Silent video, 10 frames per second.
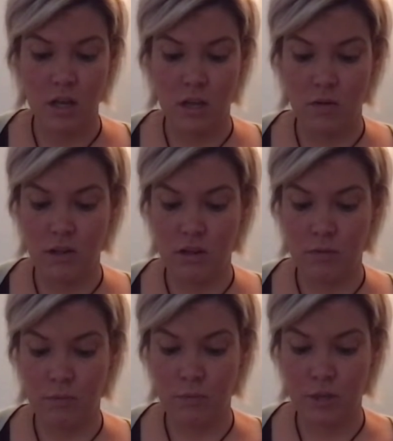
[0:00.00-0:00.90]
you either
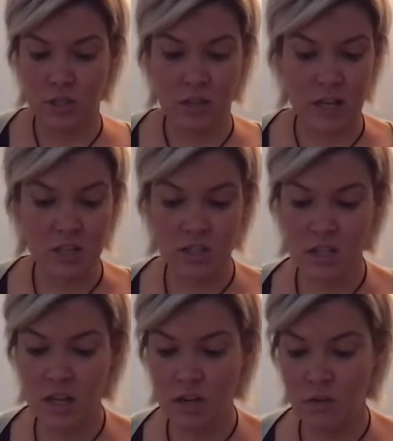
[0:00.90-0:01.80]
would put your lashes
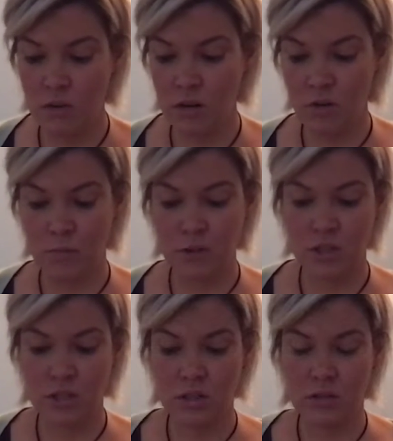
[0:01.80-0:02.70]
on or you would put
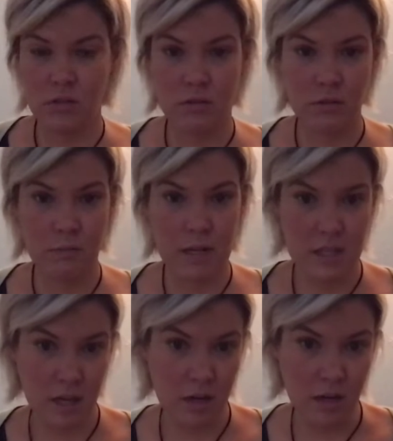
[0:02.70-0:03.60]
your
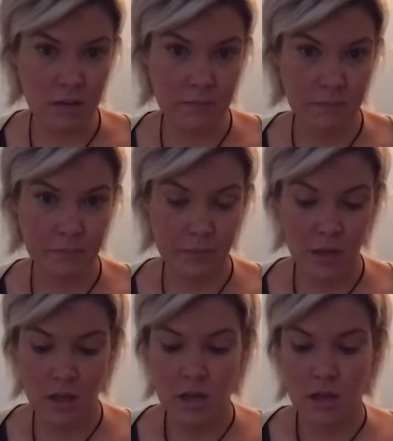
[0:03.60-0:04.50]
mascara on.
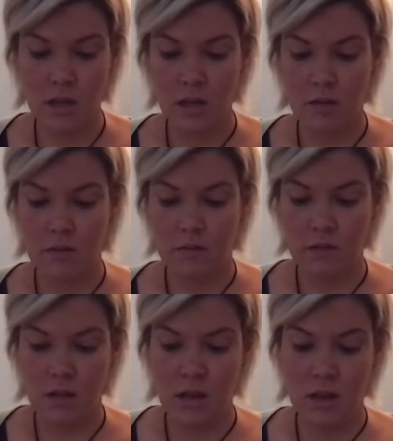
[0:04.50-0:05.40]

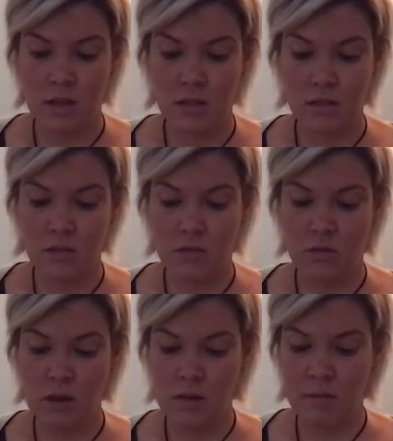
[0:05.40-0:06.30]
And so
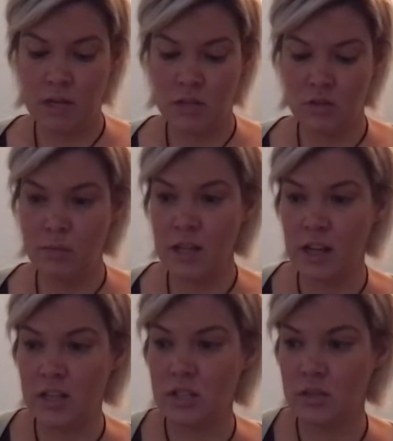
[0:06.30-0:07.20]
I'm going to do my
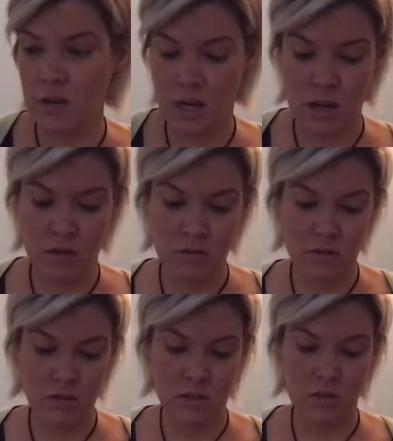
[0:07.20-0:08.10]
lashes right now.
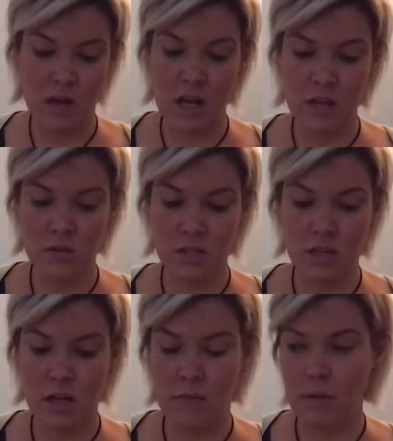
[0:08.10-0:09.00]
So I use
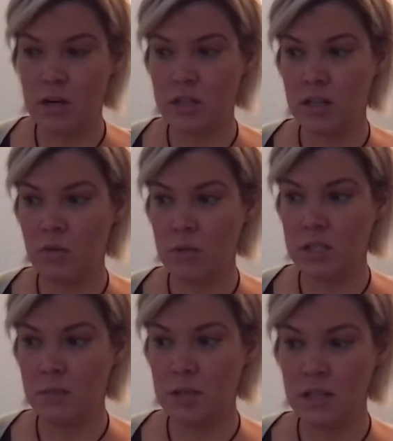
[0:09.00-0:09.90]
Ardell
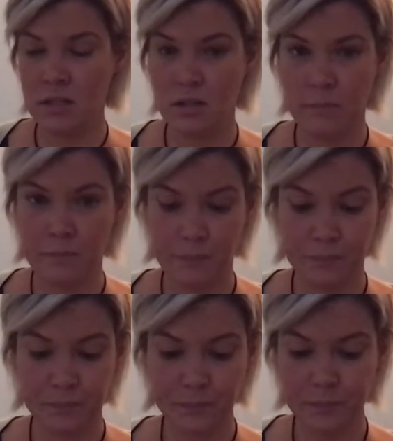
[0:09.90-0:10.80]
Wispies
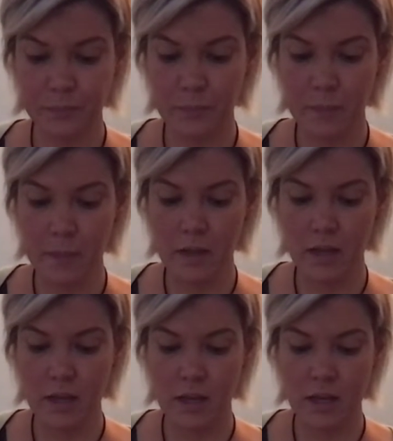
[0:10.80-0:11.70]

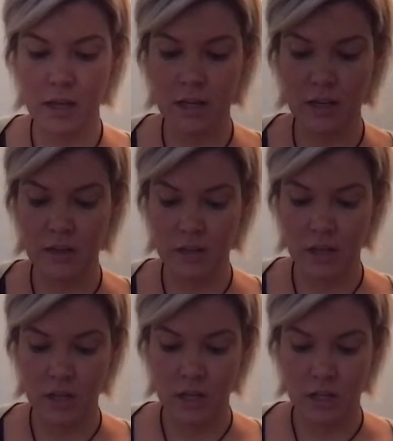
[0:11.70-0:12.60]
and
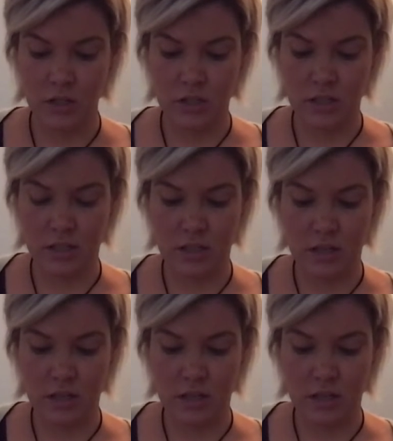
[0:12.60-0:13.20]
just